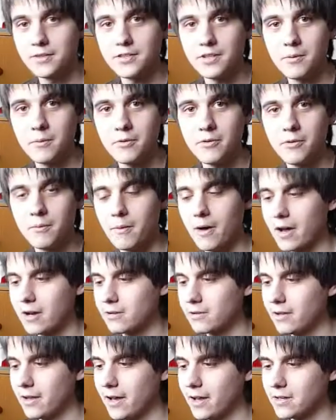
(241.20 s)
some of the
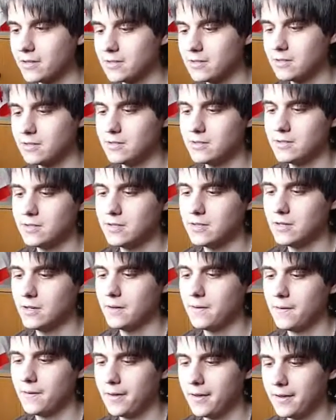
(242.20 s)
macro lagers you see,
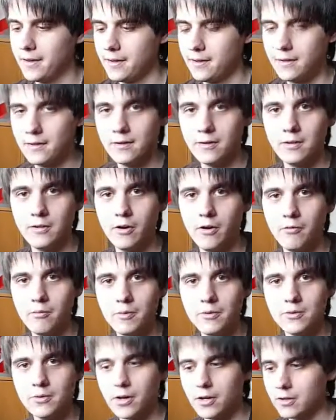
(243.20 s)
I've
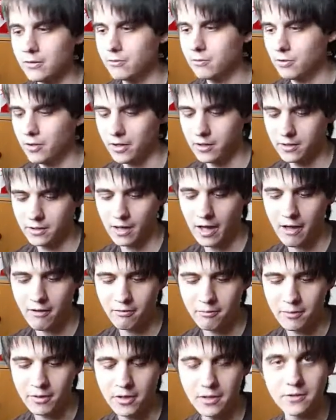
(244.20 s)
been talking for like
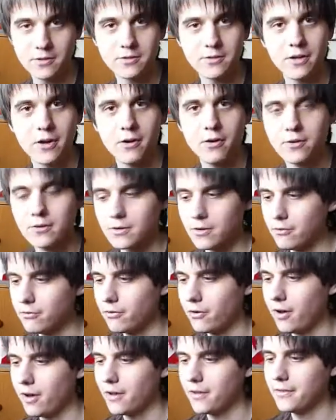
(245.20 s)
half a minute so
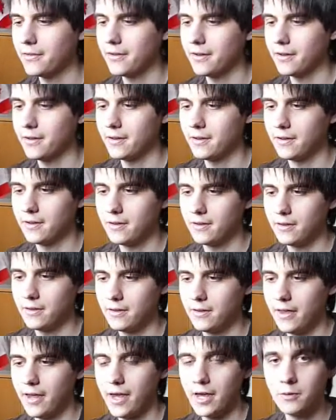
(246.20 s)
far, and
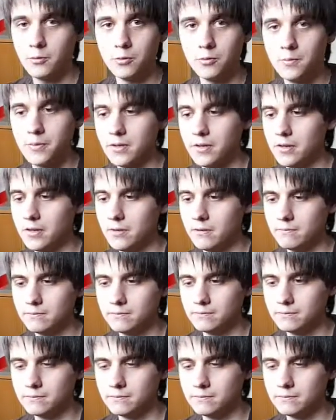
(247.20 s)
head would be